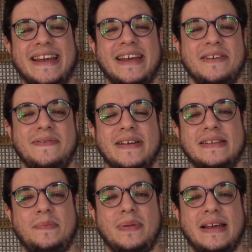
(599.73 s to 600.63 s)
Here you'll find
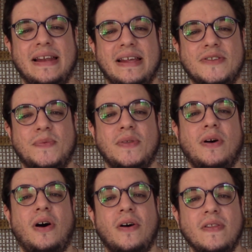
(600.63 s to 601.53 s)
a playlist with
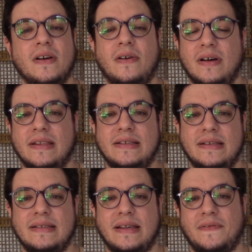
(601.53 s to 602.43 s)
all the
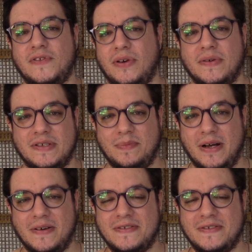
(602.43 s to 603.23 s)
goddesses I've talked about.